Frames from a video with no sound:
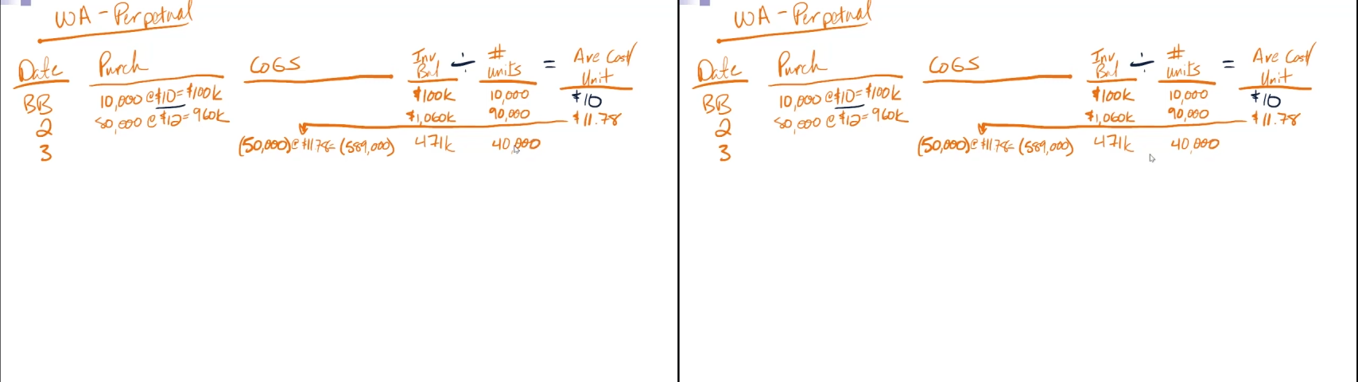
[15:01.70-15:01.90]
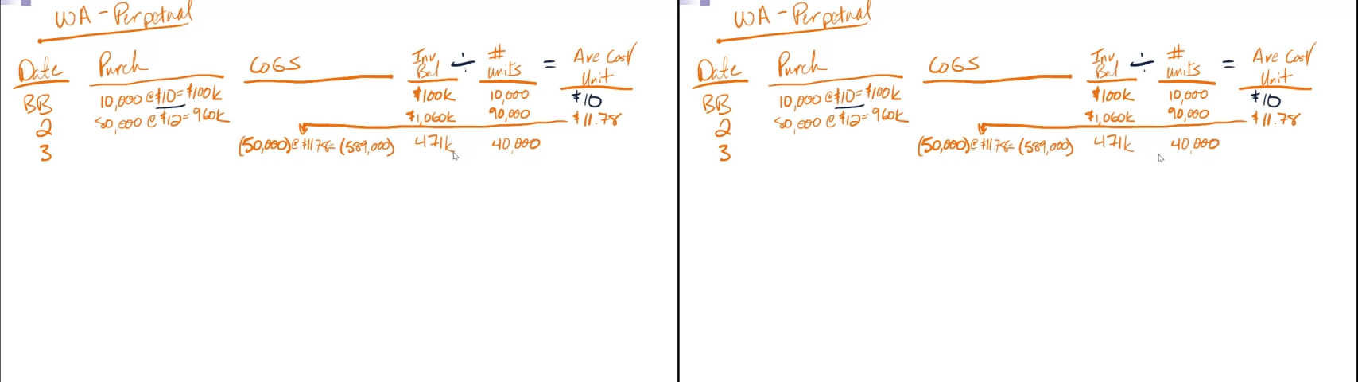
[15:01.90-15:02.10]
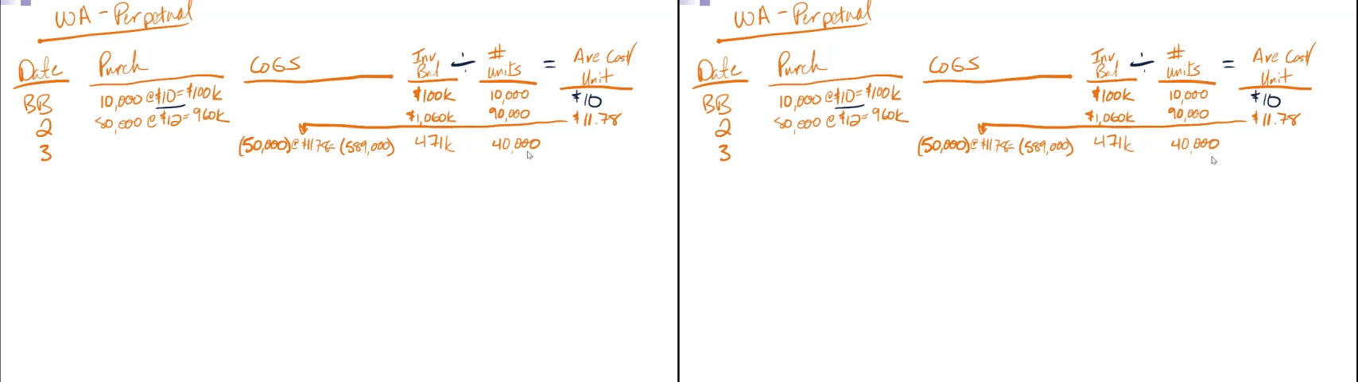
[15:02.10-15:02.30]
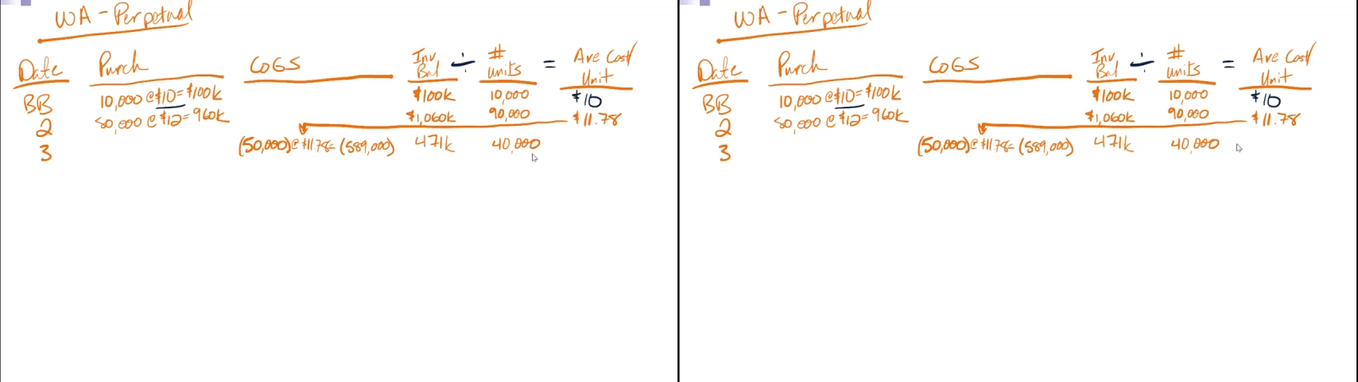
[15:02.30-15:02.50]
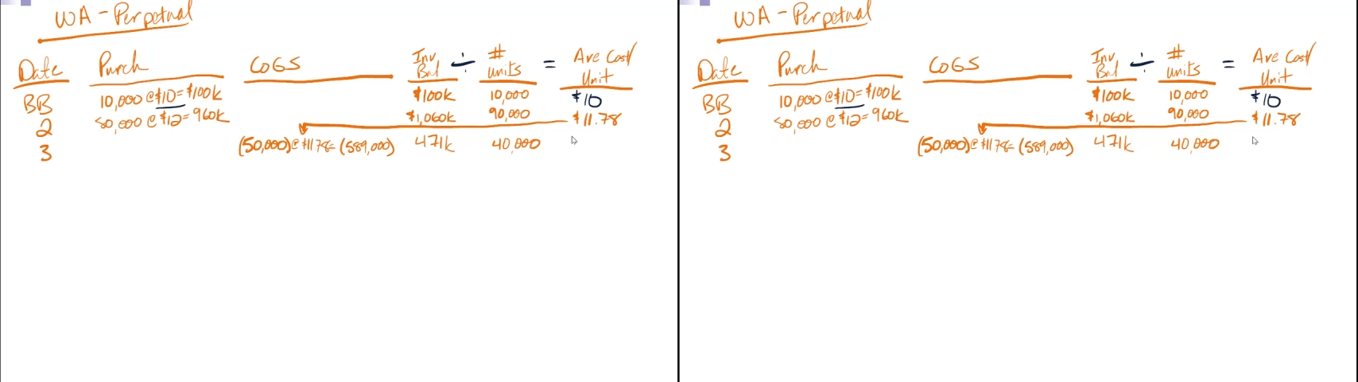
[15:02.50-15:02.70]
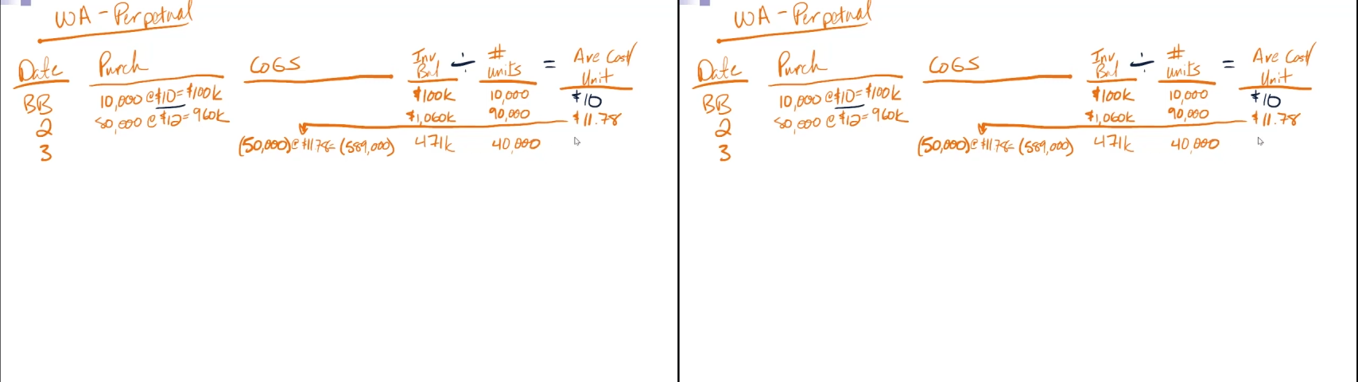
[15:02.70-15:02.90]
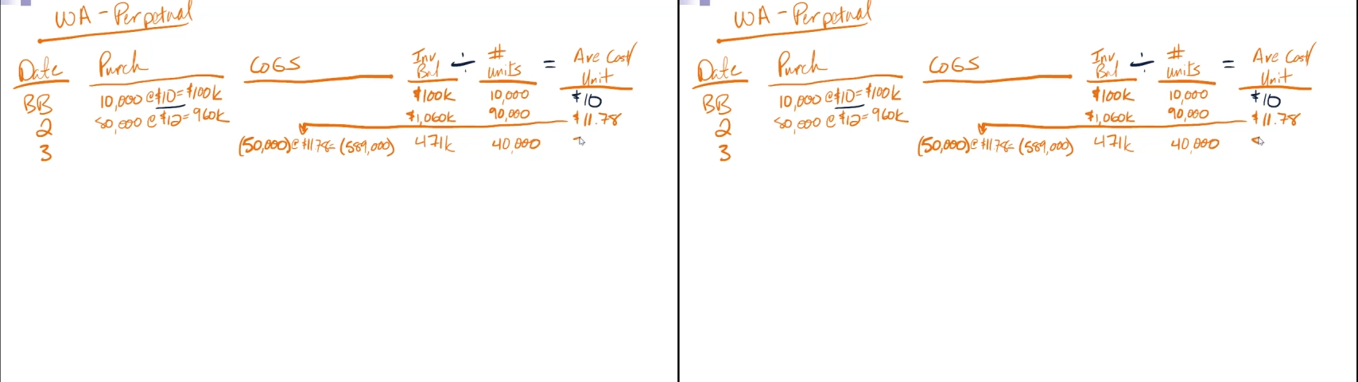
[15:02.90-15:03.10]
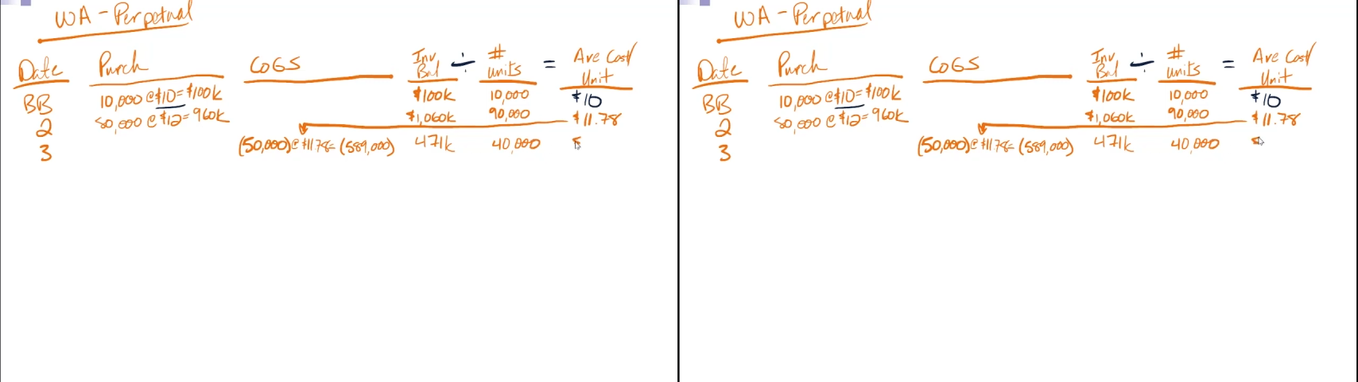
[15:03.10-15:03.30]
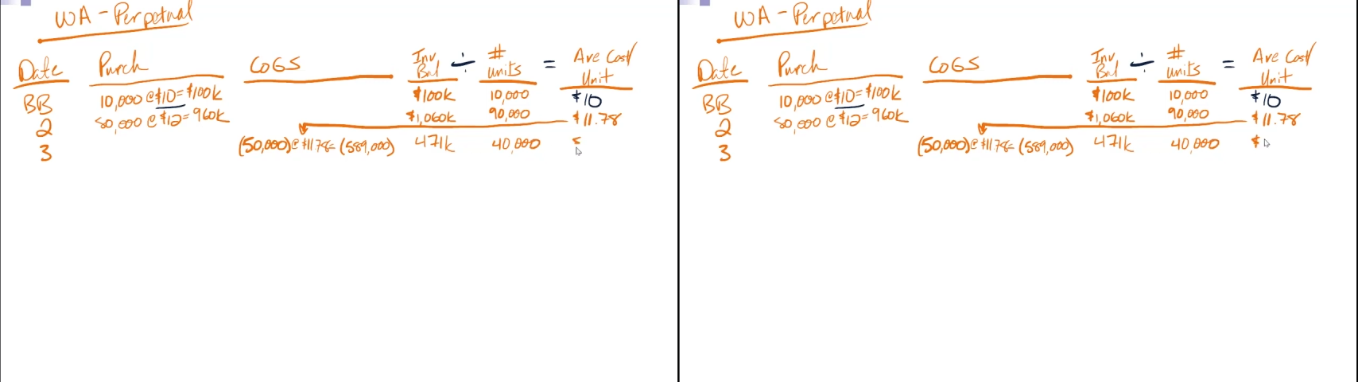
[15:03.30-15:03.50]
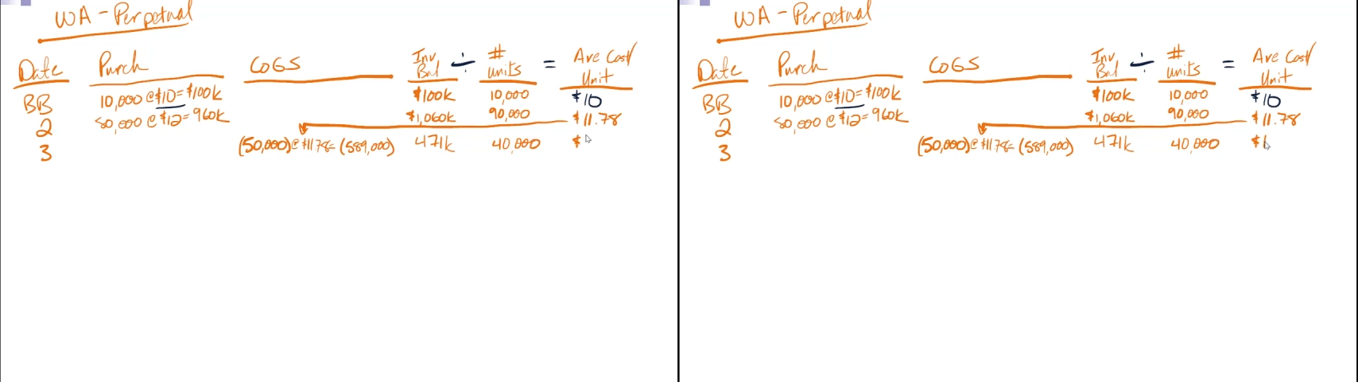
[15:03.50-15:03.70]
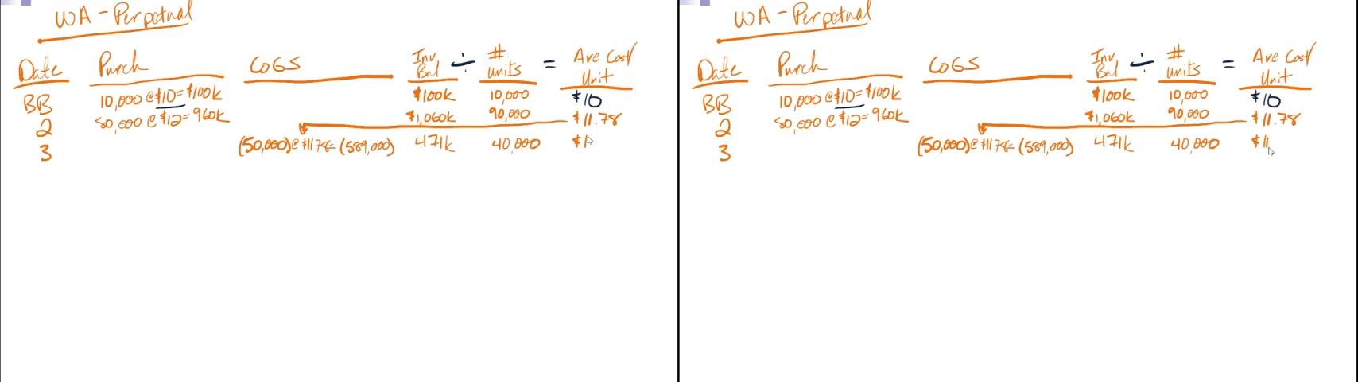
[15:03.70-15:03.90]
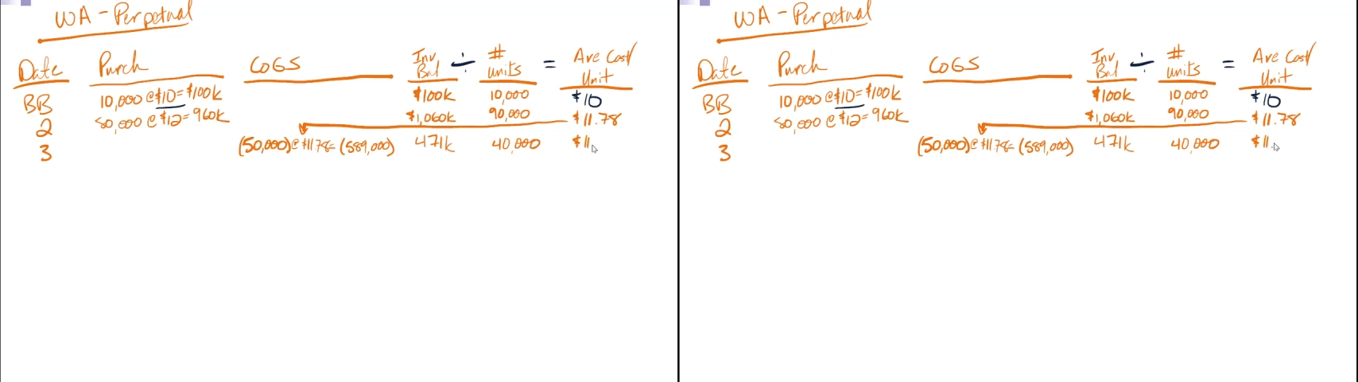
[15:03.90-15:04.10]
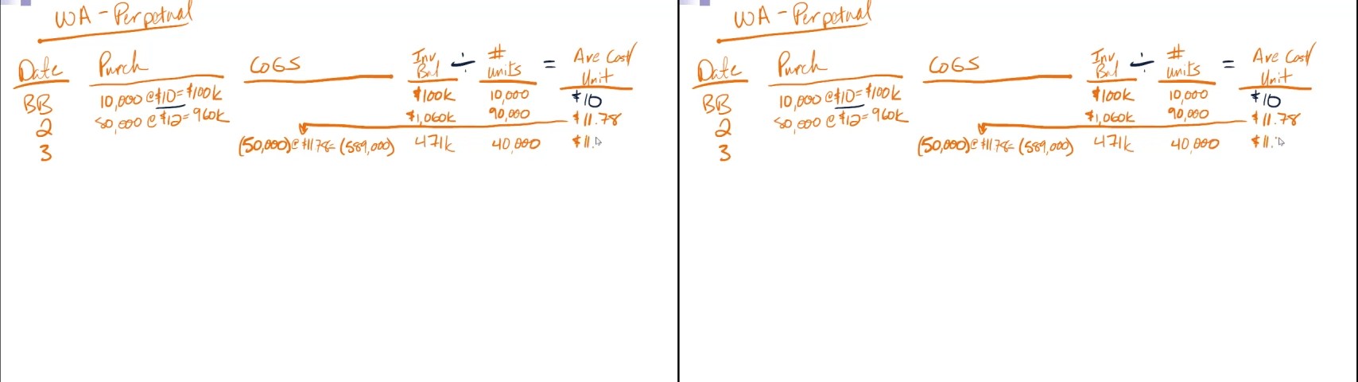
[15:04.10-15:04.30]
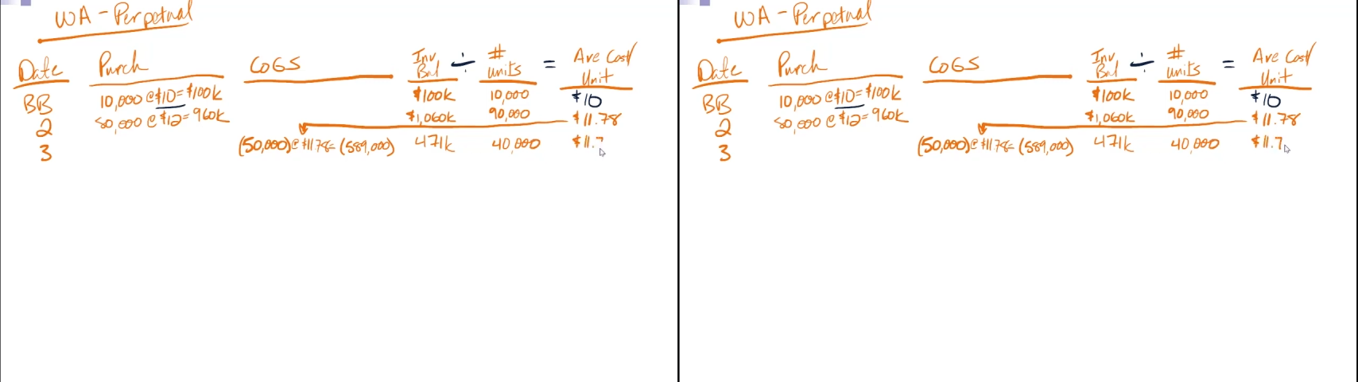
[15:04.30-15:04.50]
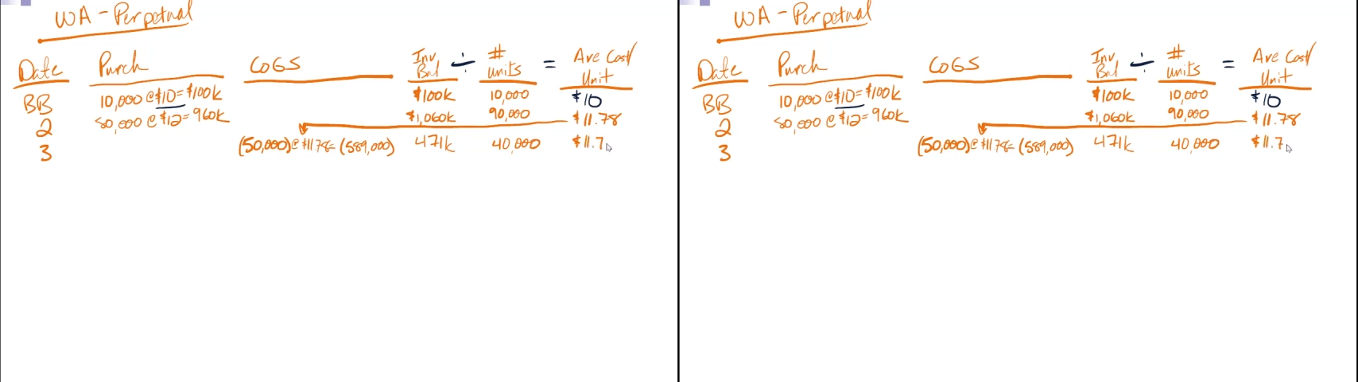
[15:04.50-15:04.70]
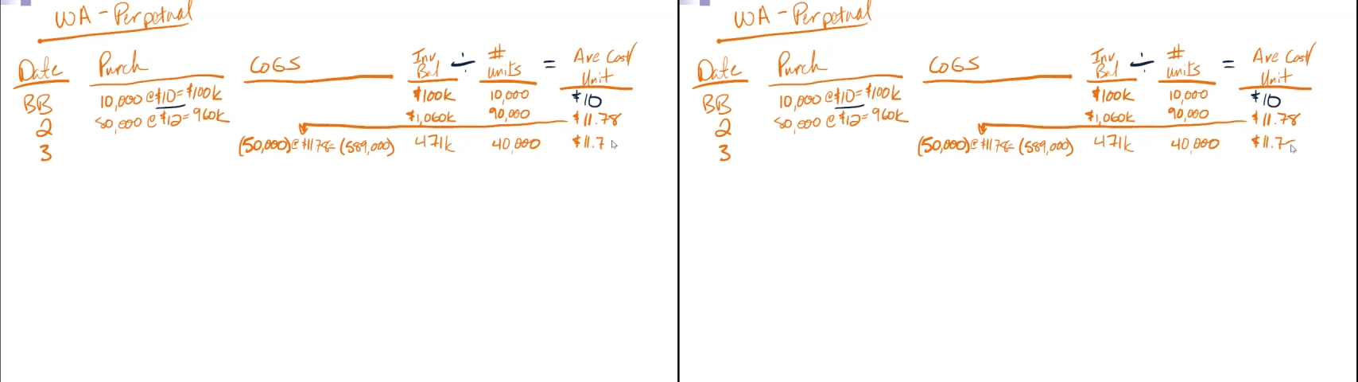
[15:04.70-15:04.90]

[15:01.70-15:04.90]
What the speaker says: (no speaker visible)